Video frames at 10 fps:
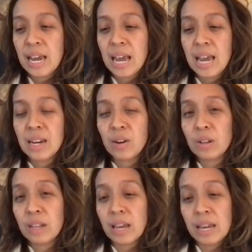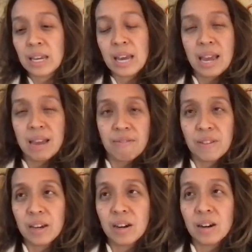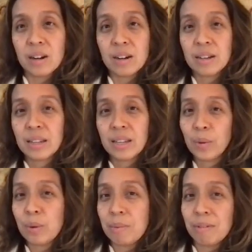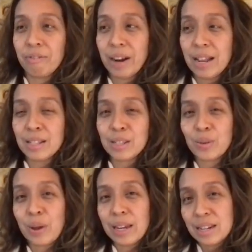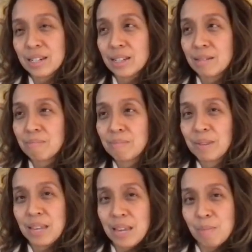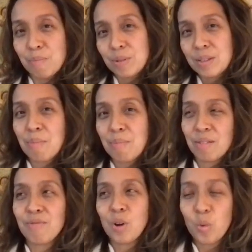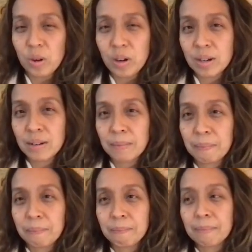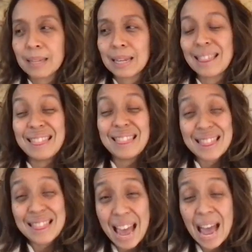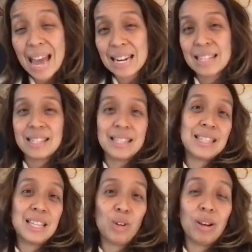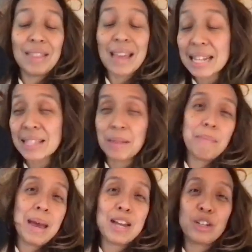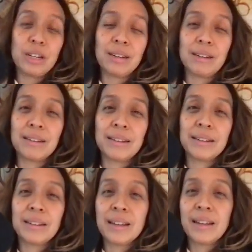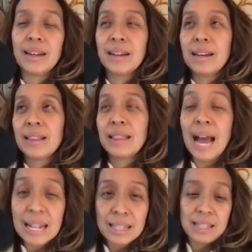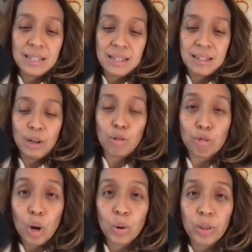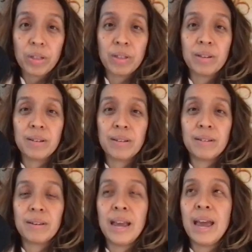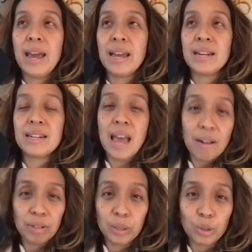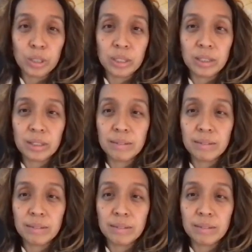and you're like, hey, fear, can we be friends so I can just keep stepping forward? That is the secret. That's the magic. That's growth and evolution